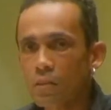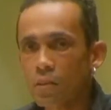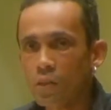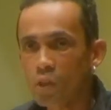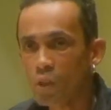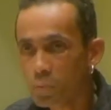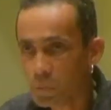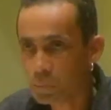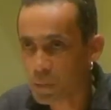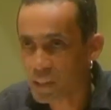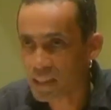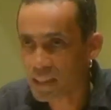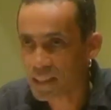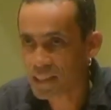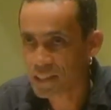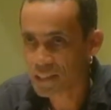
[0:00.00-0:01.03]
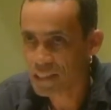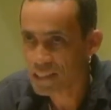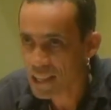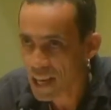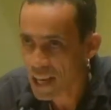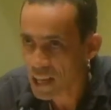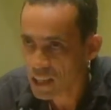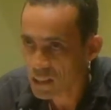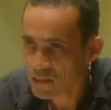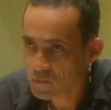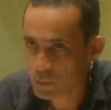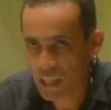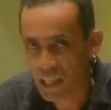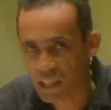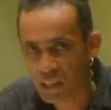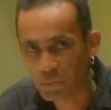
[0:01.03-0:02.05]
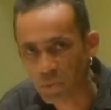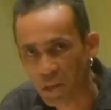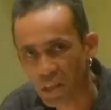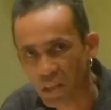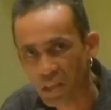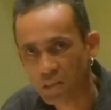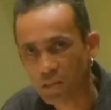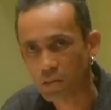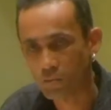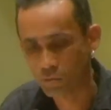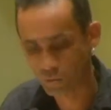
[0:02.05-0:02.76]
human beings alive behind bars.